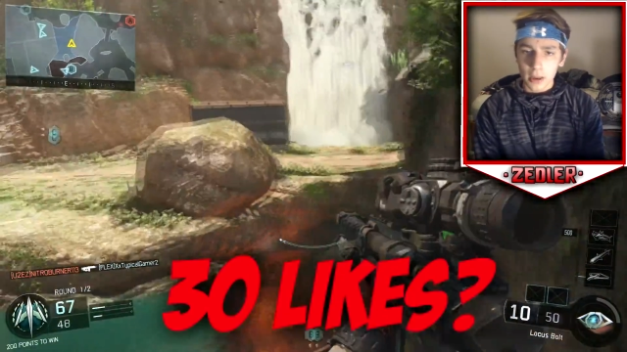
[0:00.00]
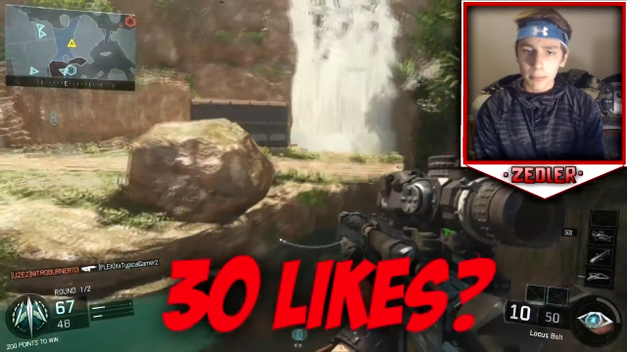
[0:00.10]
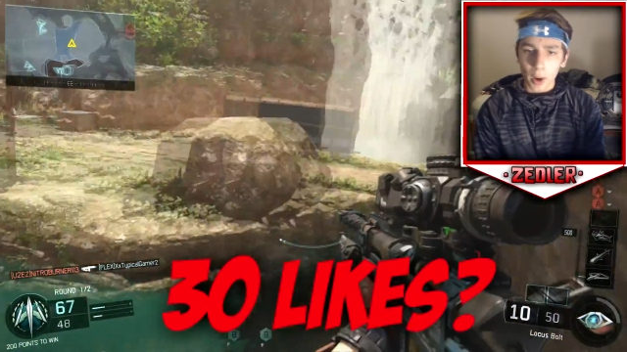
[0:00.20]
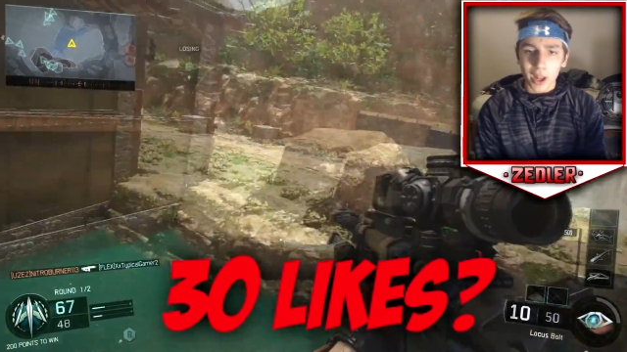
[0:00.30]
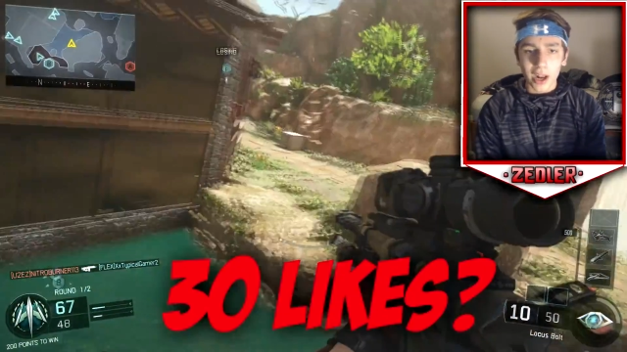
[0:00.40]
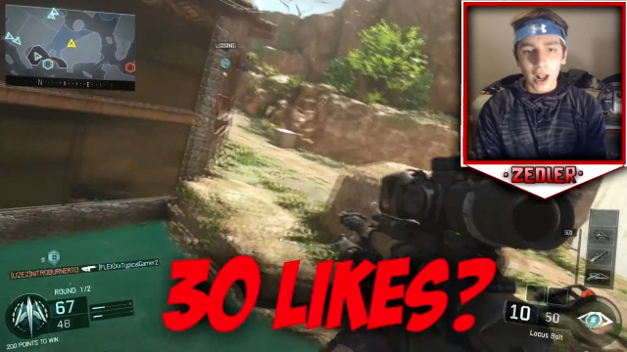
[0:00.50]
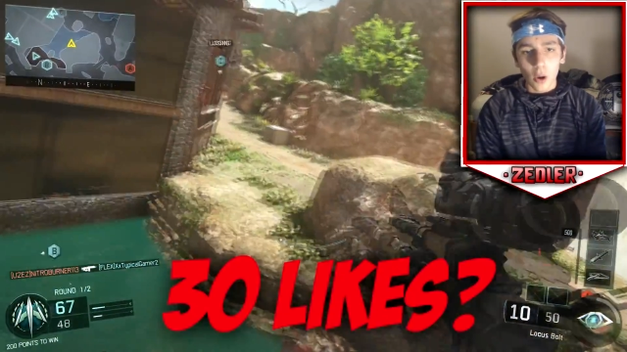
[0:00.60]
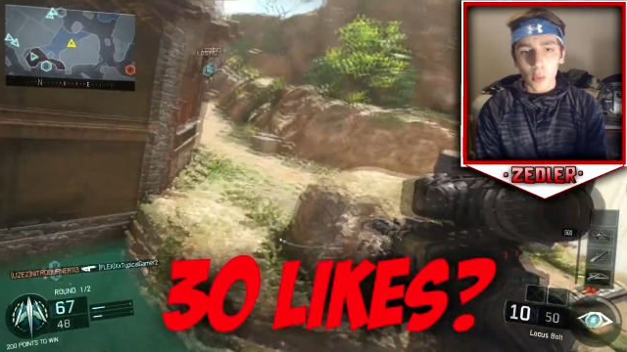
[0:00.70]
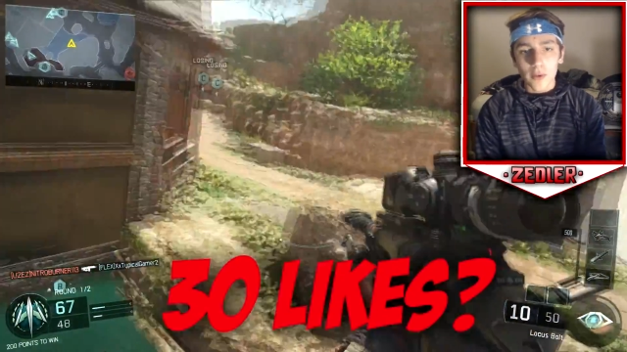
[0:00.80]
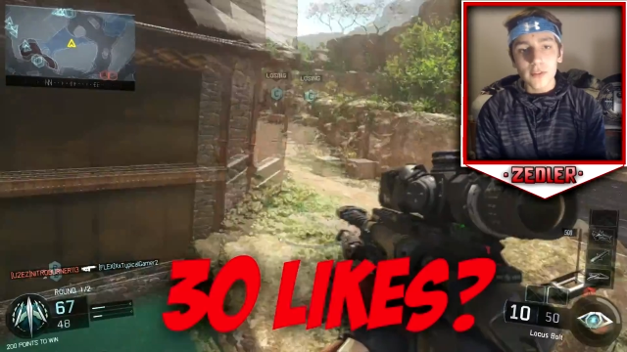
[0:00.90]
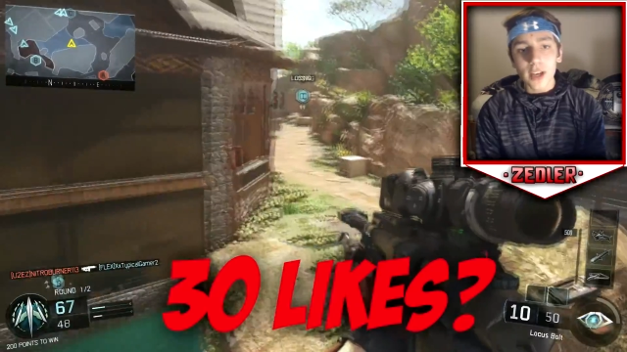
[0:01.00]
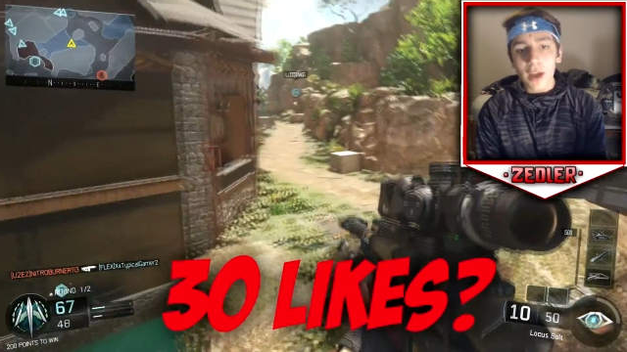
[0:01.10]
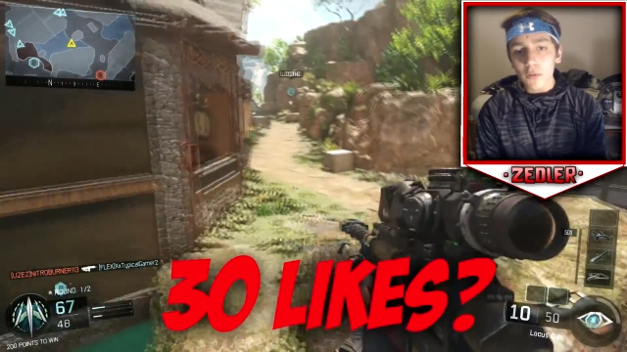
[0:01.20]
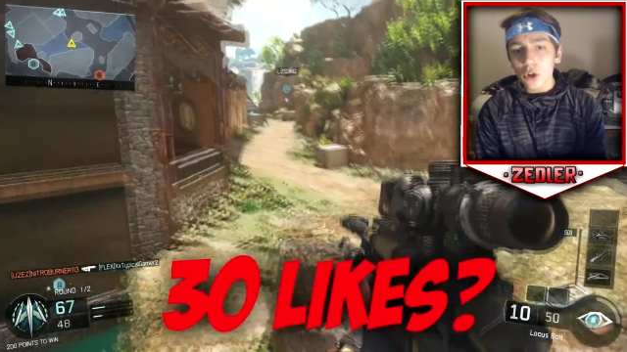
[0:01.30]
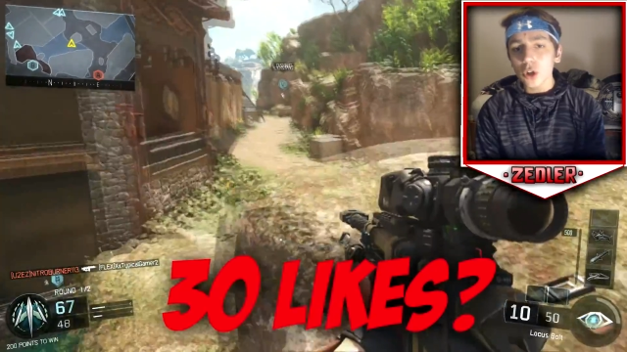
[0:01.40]
But we've
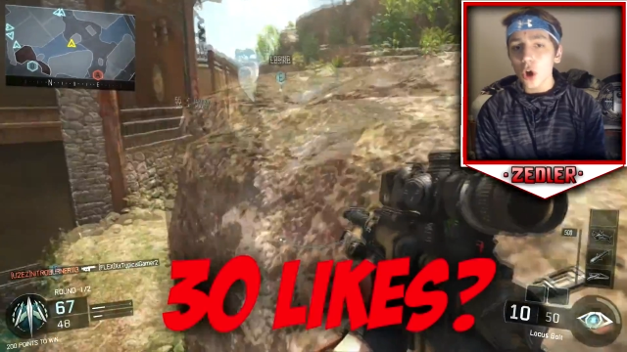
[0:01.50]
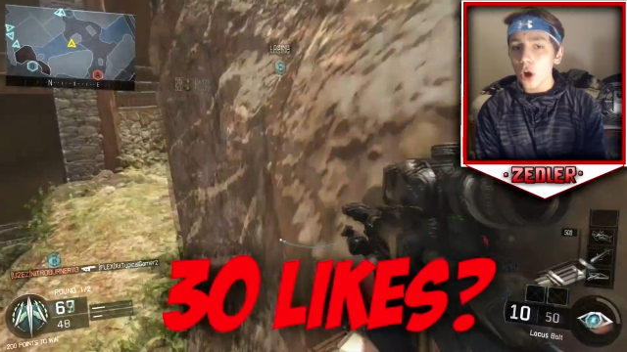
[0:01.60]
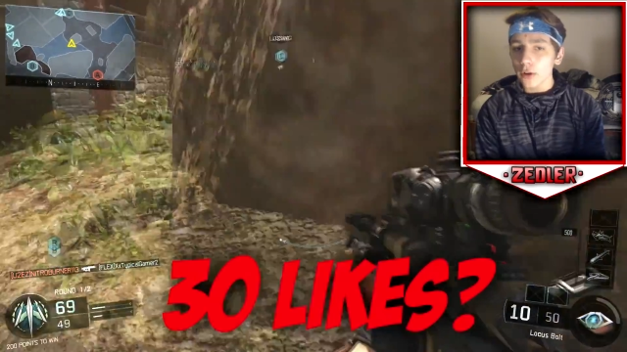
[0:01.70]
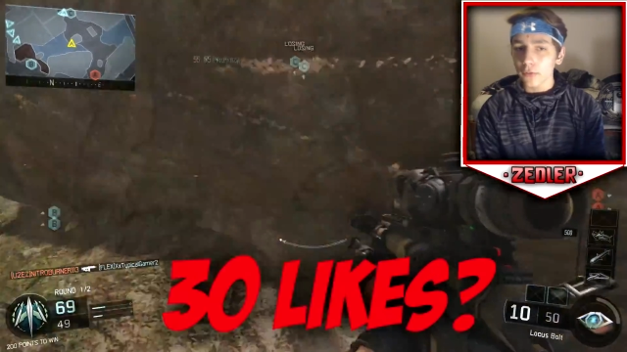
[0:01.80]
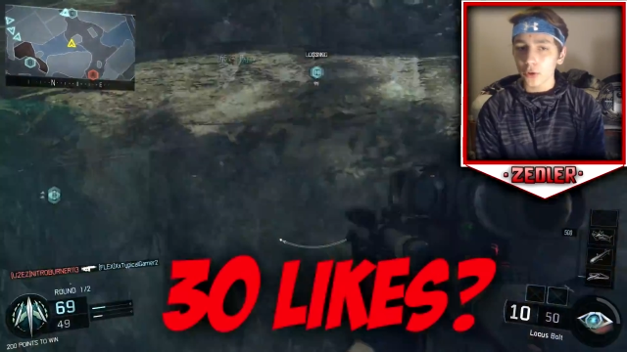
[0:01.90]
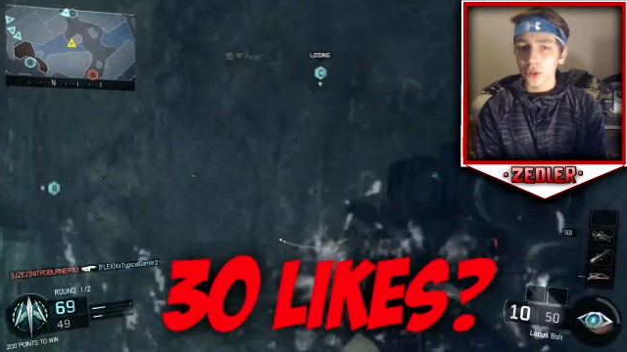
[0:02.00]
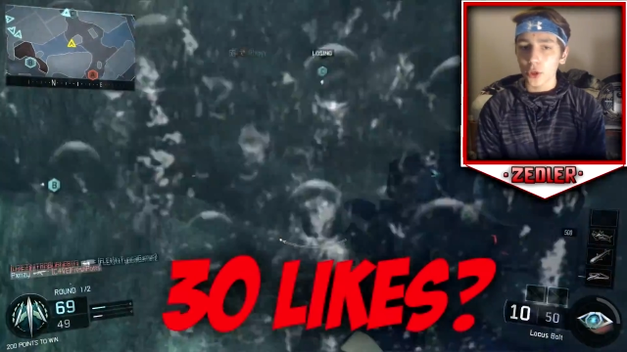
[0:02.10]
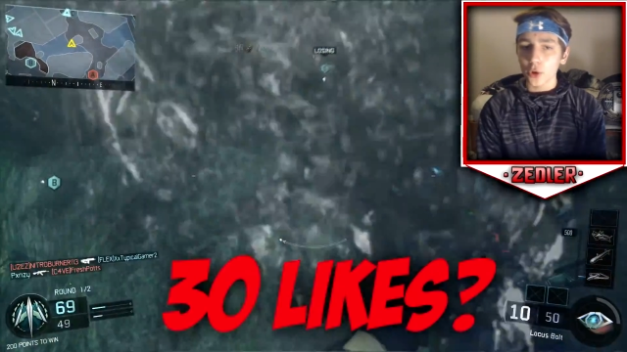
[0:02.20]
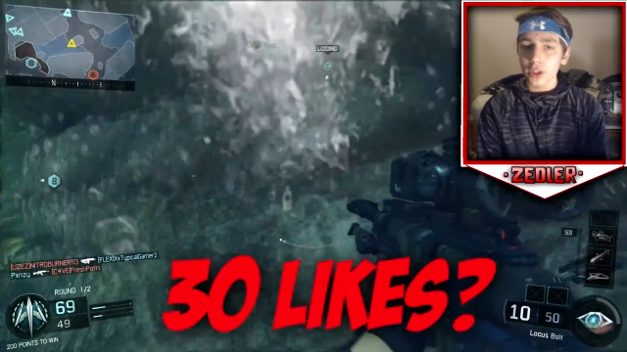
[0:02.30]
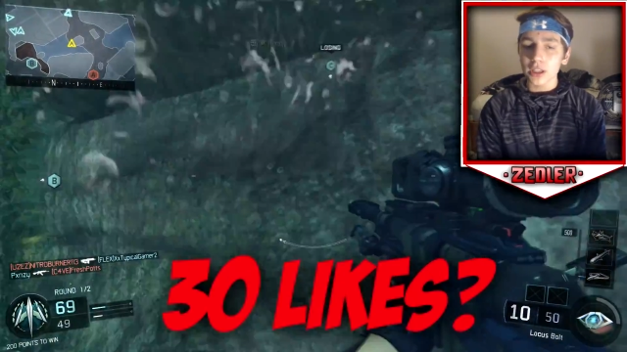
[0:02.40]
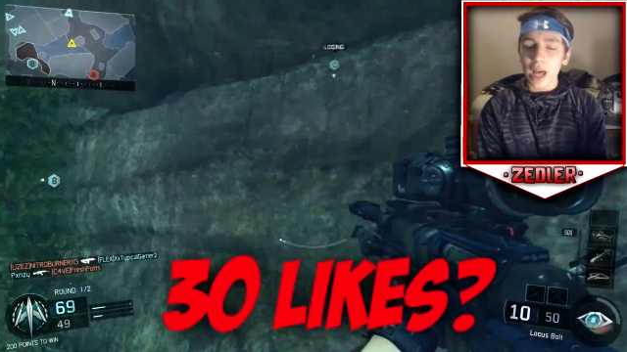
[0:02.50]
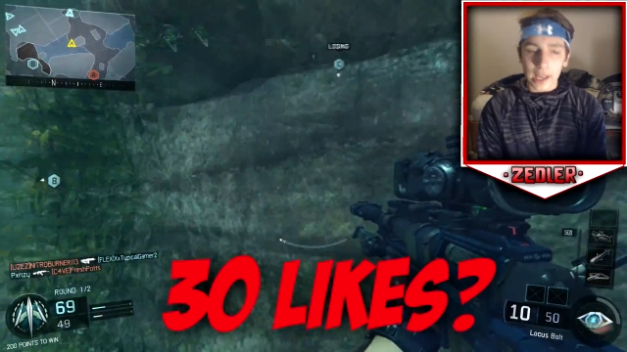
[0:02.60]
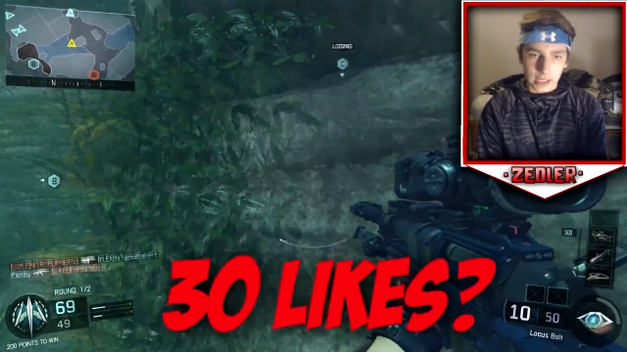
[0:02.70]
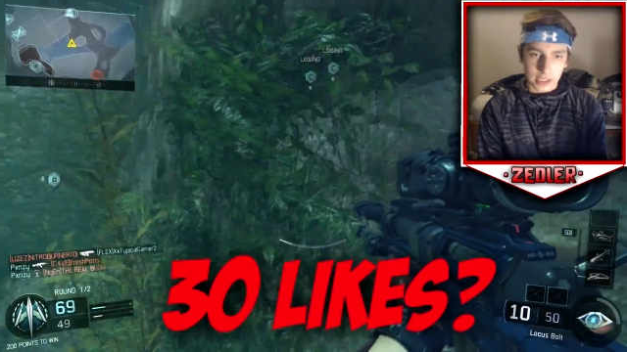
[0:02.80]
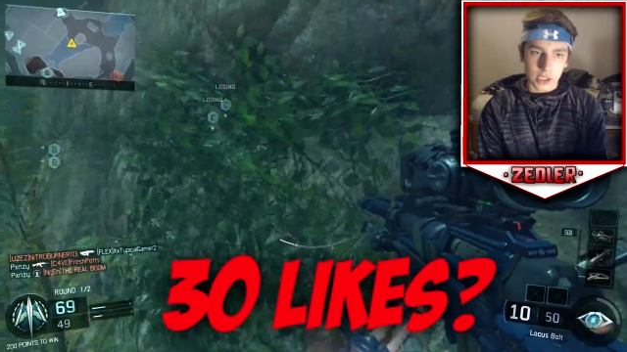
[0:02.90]
never gone for thirty
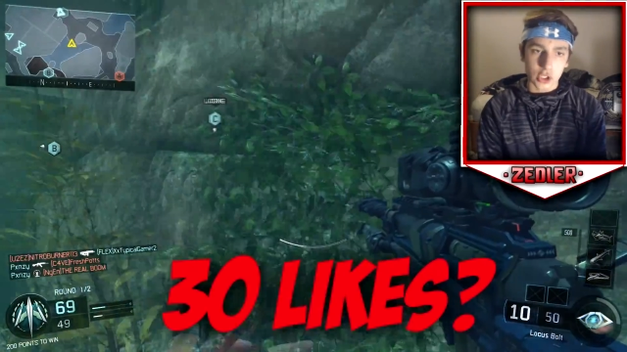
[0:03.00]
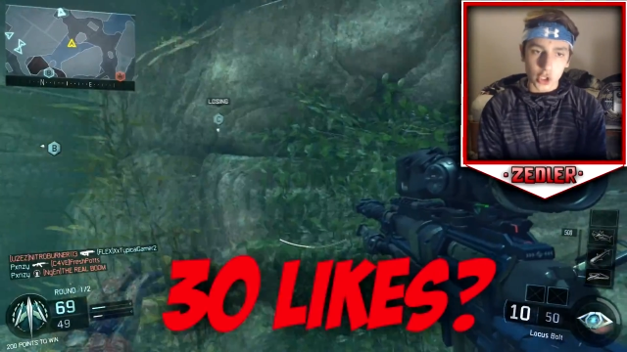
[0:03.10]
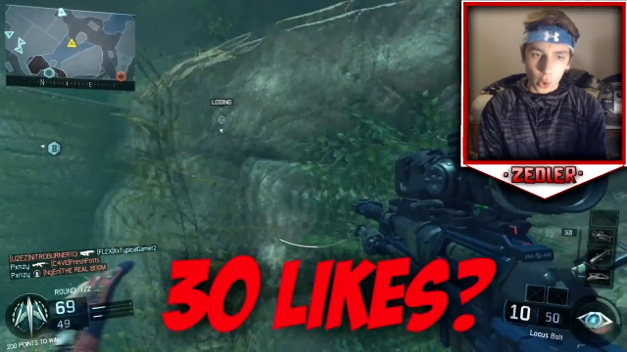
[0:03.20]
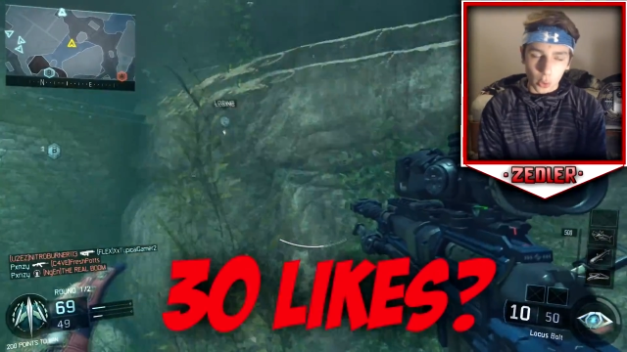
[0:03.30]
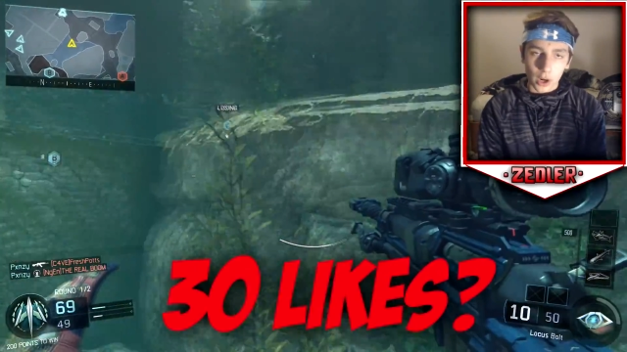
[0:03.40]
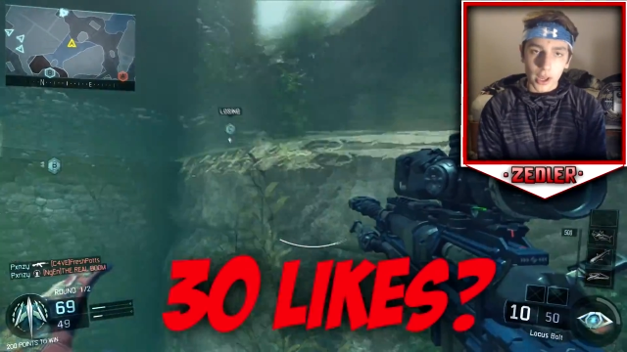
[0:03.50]
likes, so